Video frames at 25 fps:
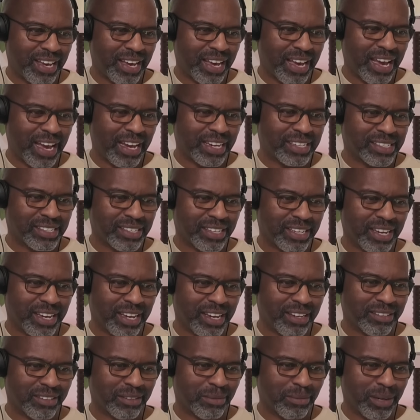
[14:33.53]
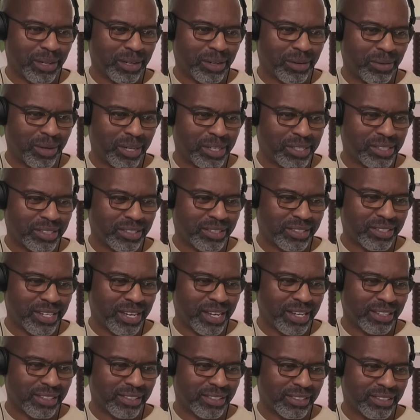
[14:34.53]
actually answered my questions.
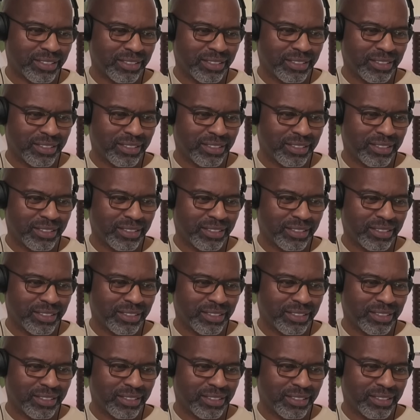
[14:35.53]
Thanks.